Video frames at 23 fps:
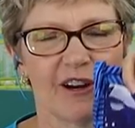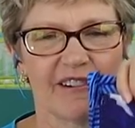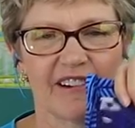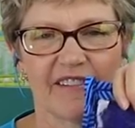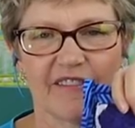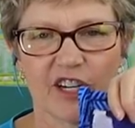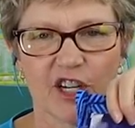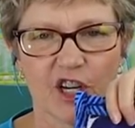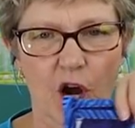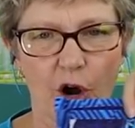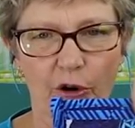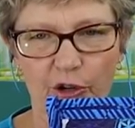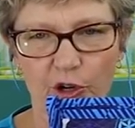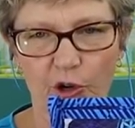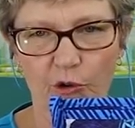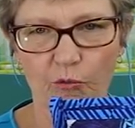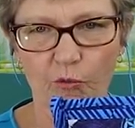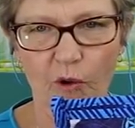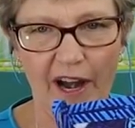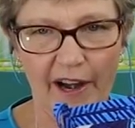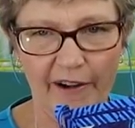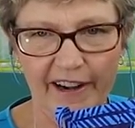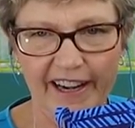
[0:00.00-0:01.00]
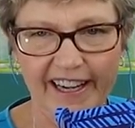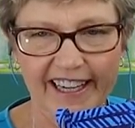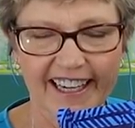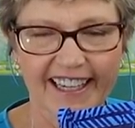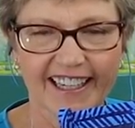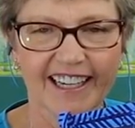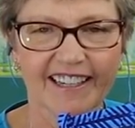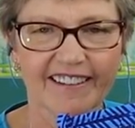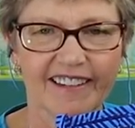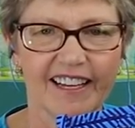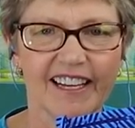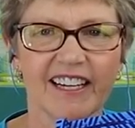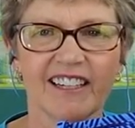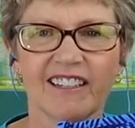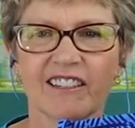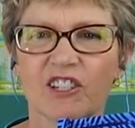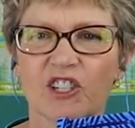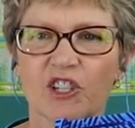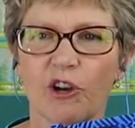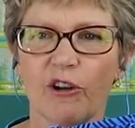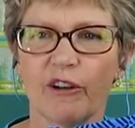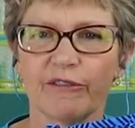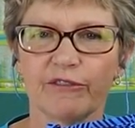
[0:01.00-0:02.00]
you don't even know you're wearing
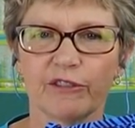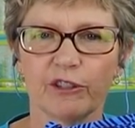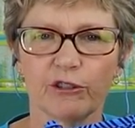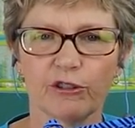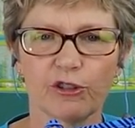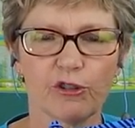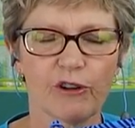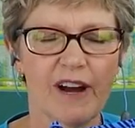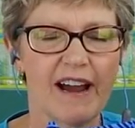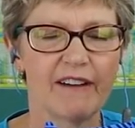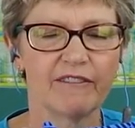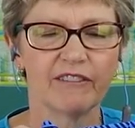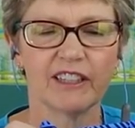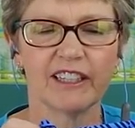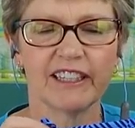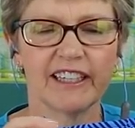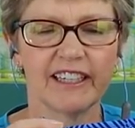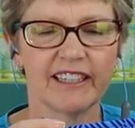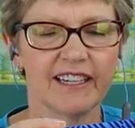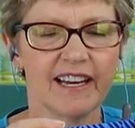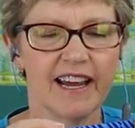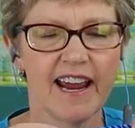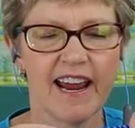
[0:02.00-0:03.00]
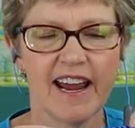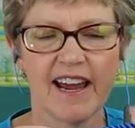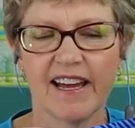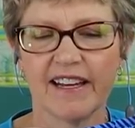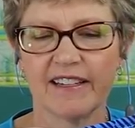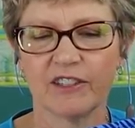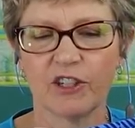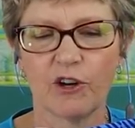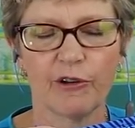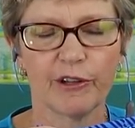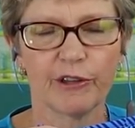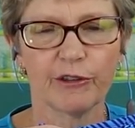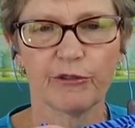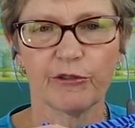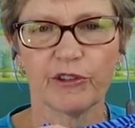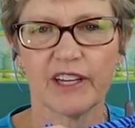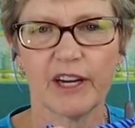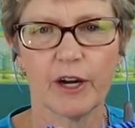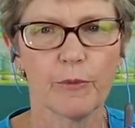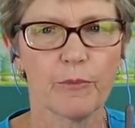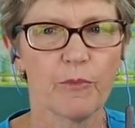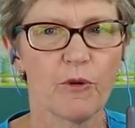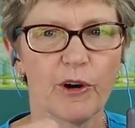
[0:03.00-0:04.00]
anything. So if you're traveling and going
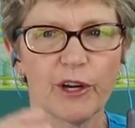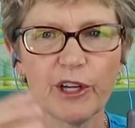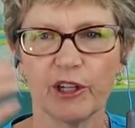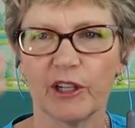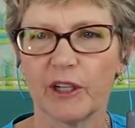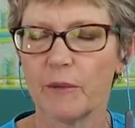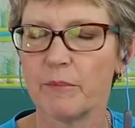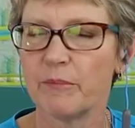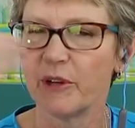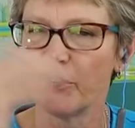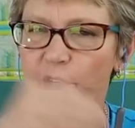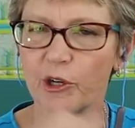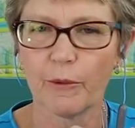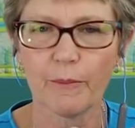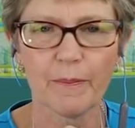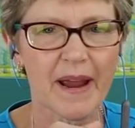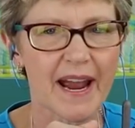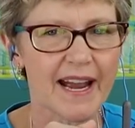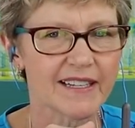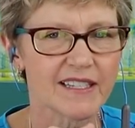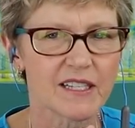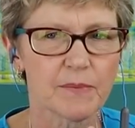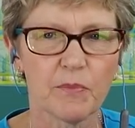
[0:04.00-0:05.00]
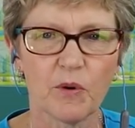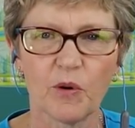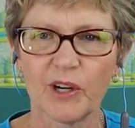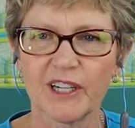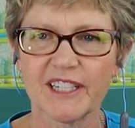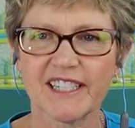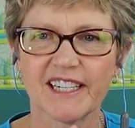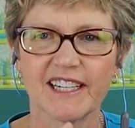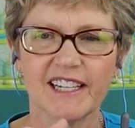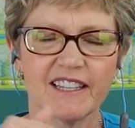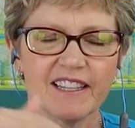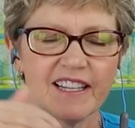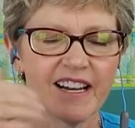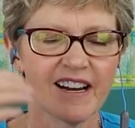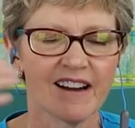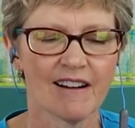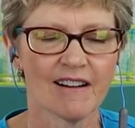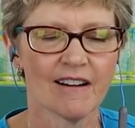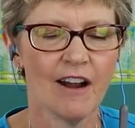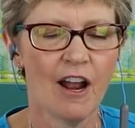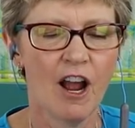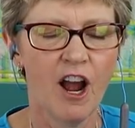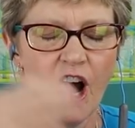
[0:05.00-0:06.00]
through the airport, you can put your passport in
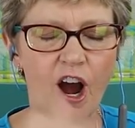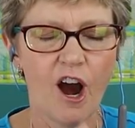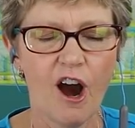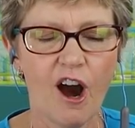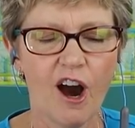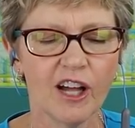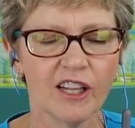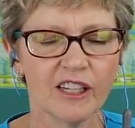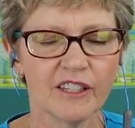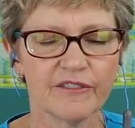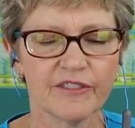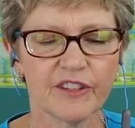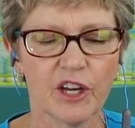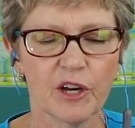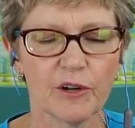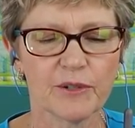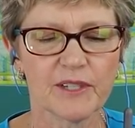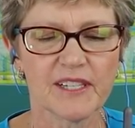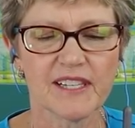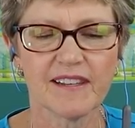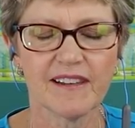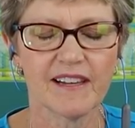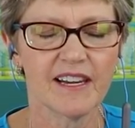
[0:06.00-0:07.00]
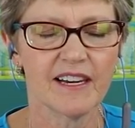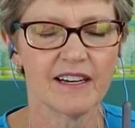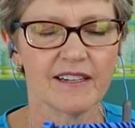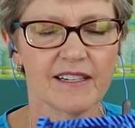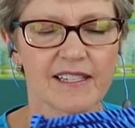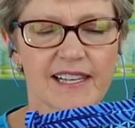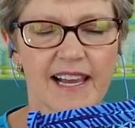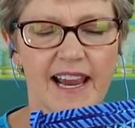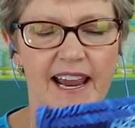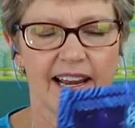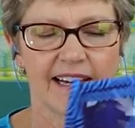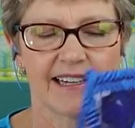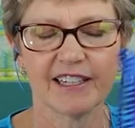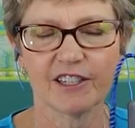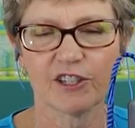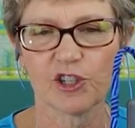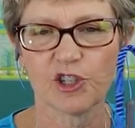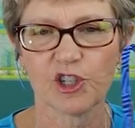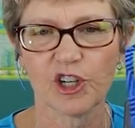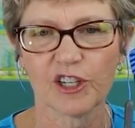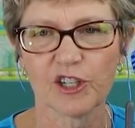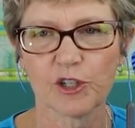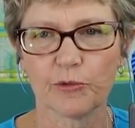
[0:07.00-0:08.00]
there, all of those things,
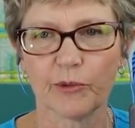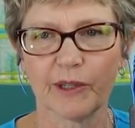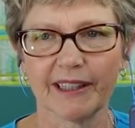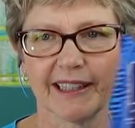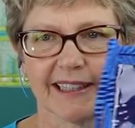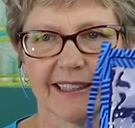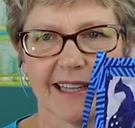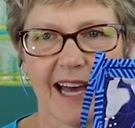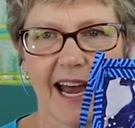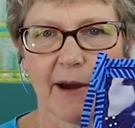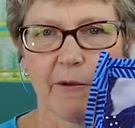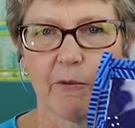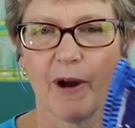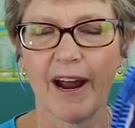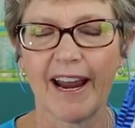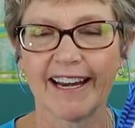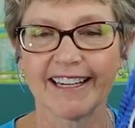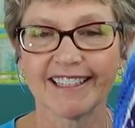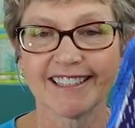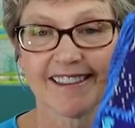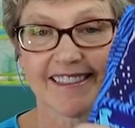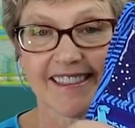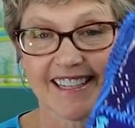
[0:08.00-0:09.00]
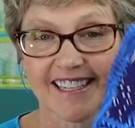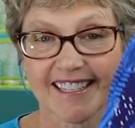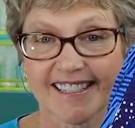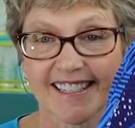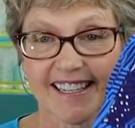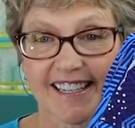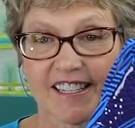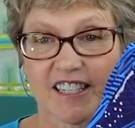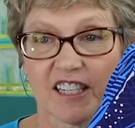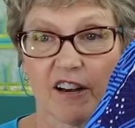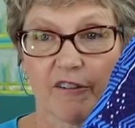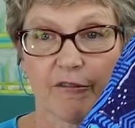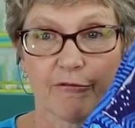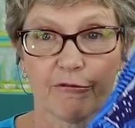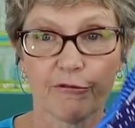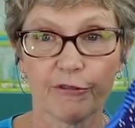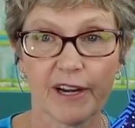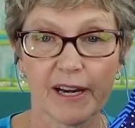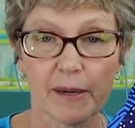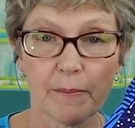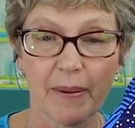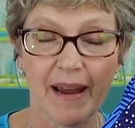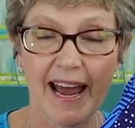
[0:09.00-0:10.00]
and it's just really lightweight. This is
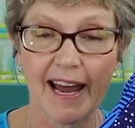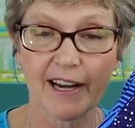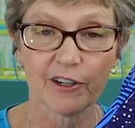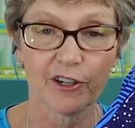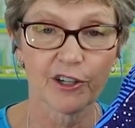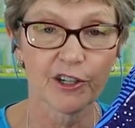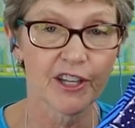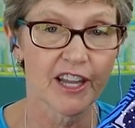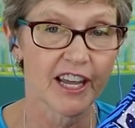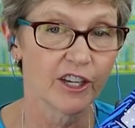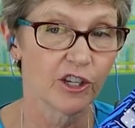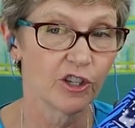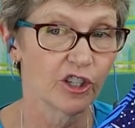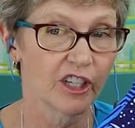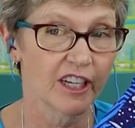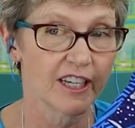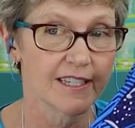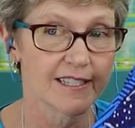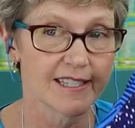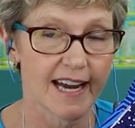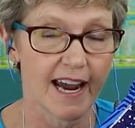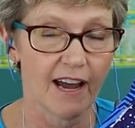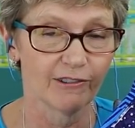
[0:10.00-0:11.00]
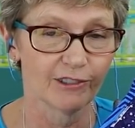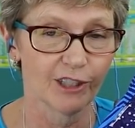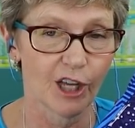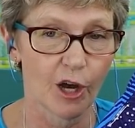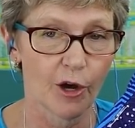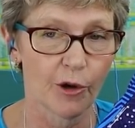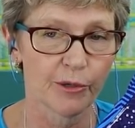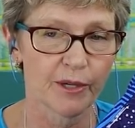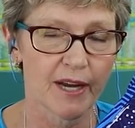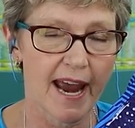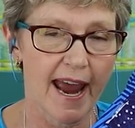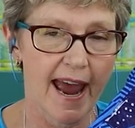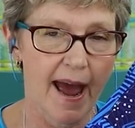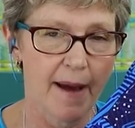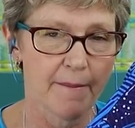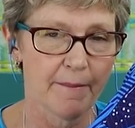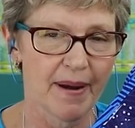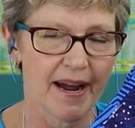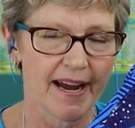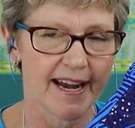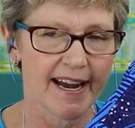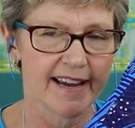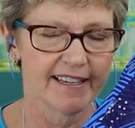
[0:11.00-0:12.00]
a free pattern that you can download
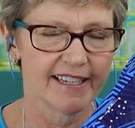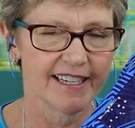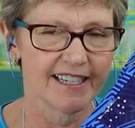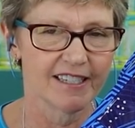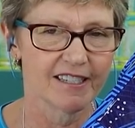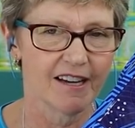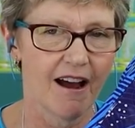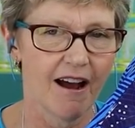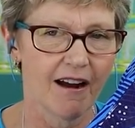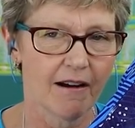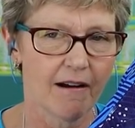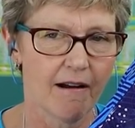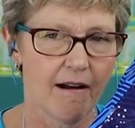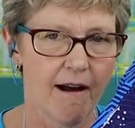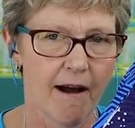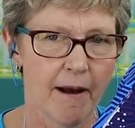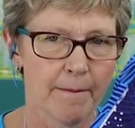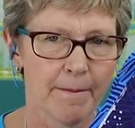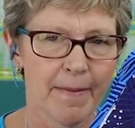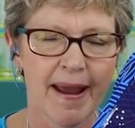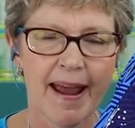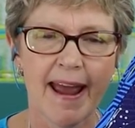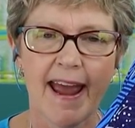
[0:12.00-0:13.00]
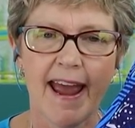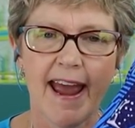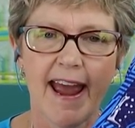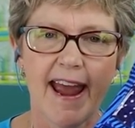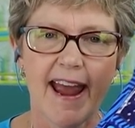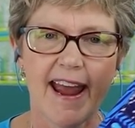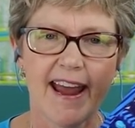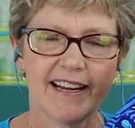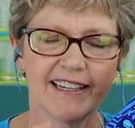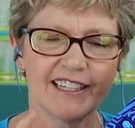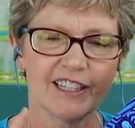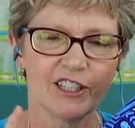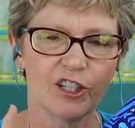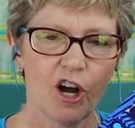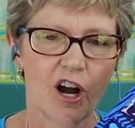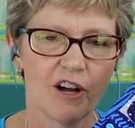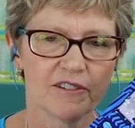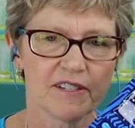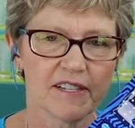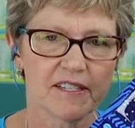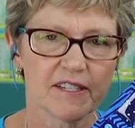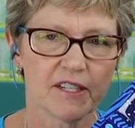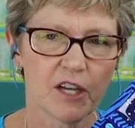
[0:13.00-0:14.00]
at ByAnnie.com and
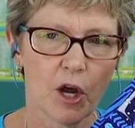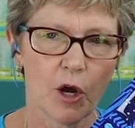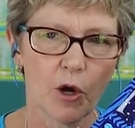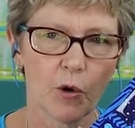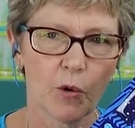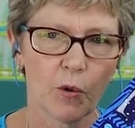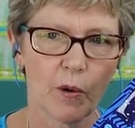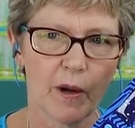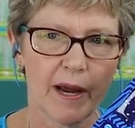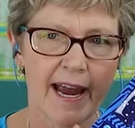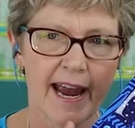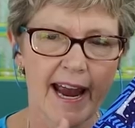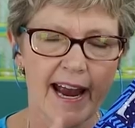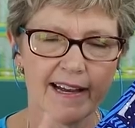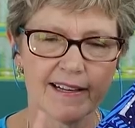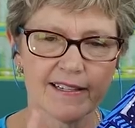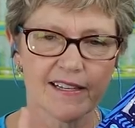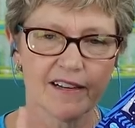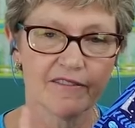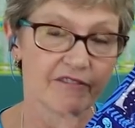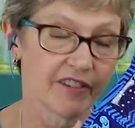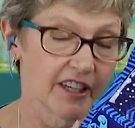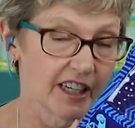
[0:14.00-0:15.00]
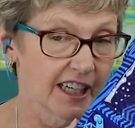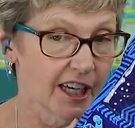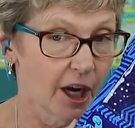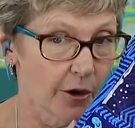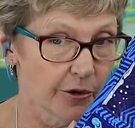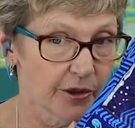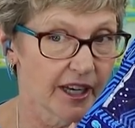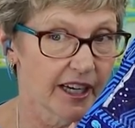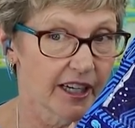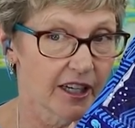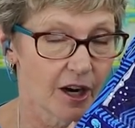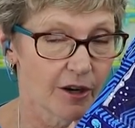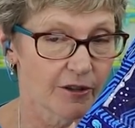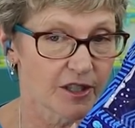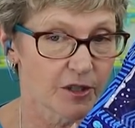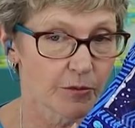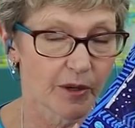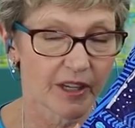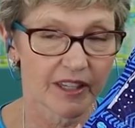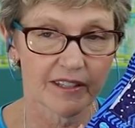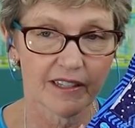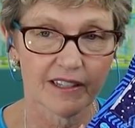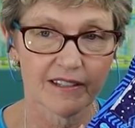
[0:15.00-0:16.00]
it also has a video that
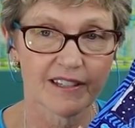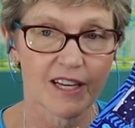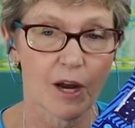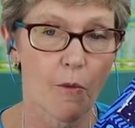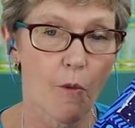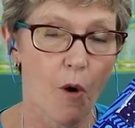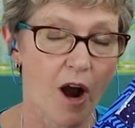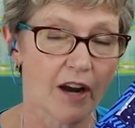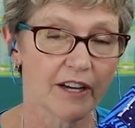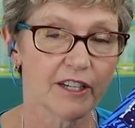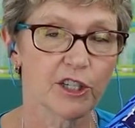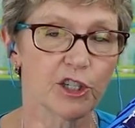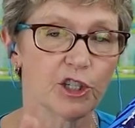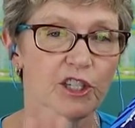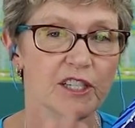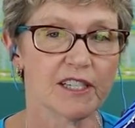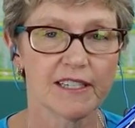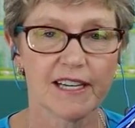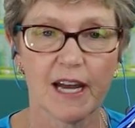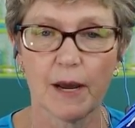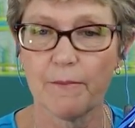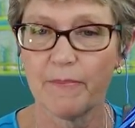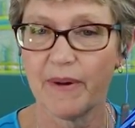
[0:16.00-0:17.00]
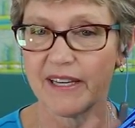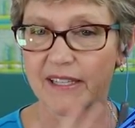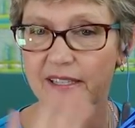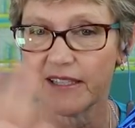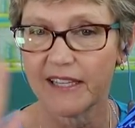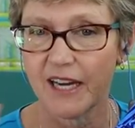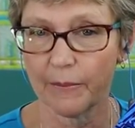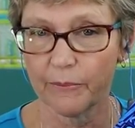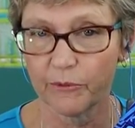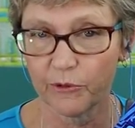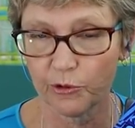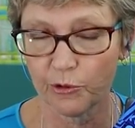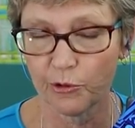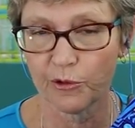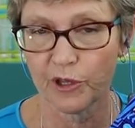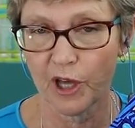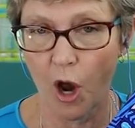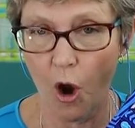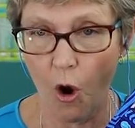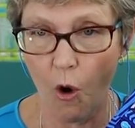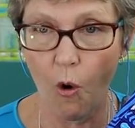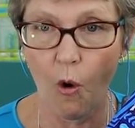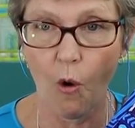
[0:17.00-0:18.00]
goes with it that walks you step by step
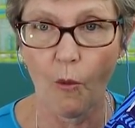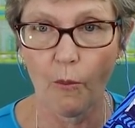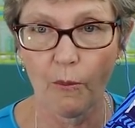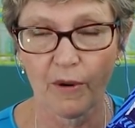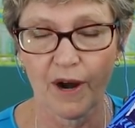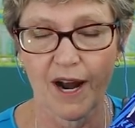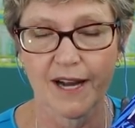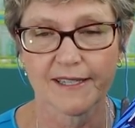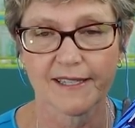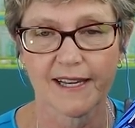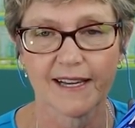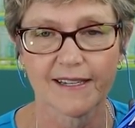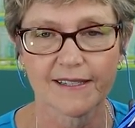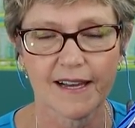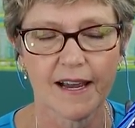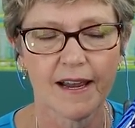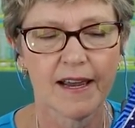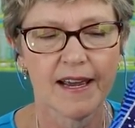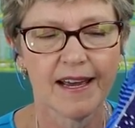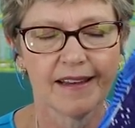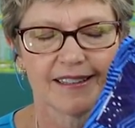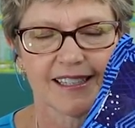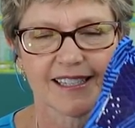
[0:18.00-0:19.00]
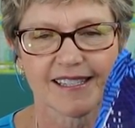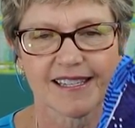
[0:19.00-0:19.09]
through the whole process.